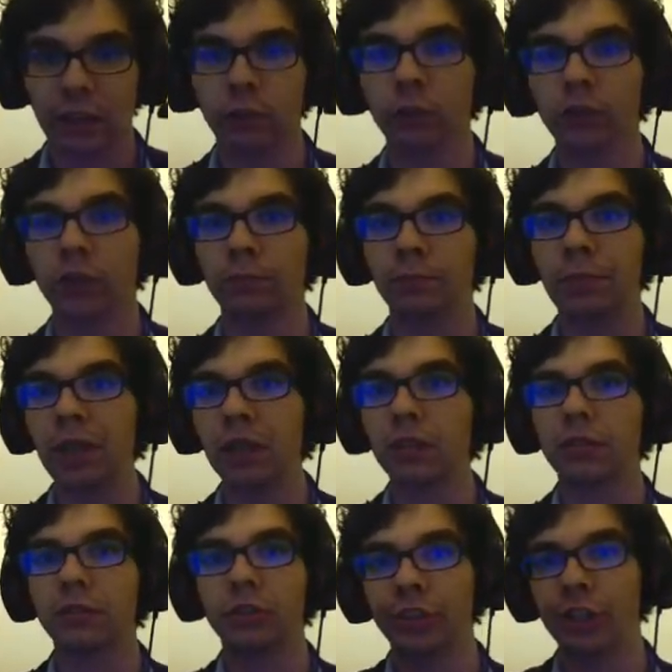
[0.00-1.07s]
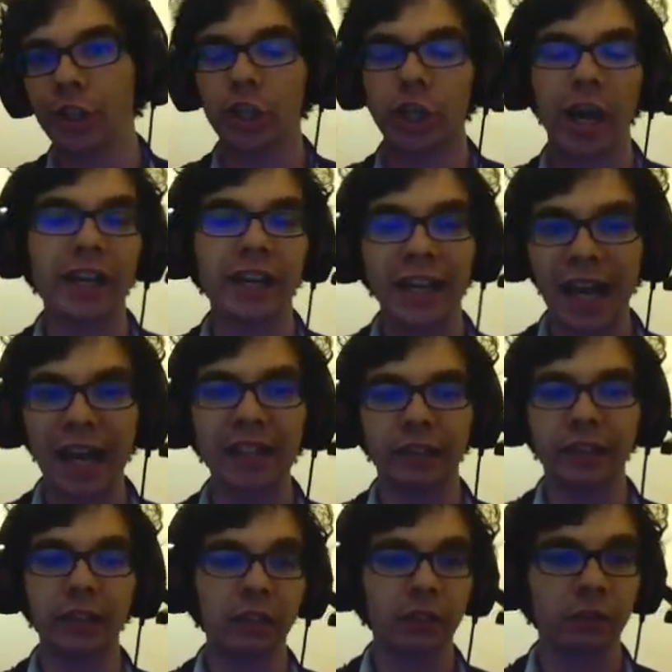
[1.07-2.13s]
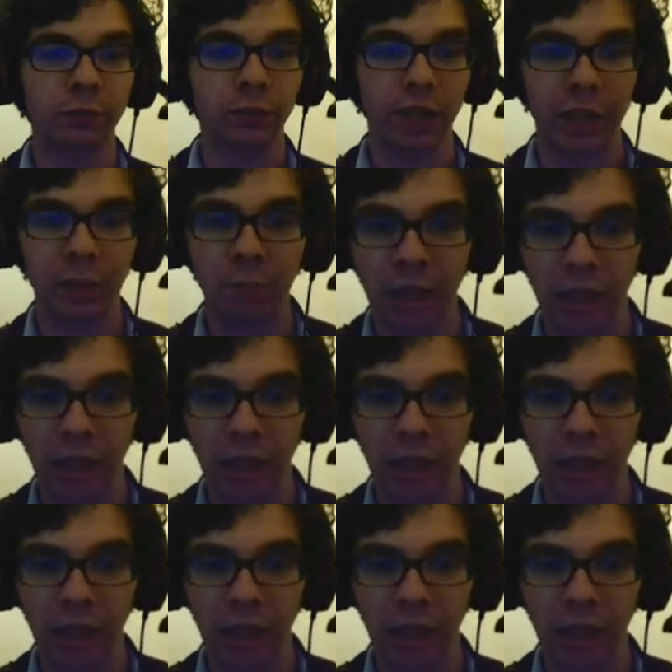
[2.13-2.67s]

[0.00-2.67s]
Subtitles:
I only build gigantic freaking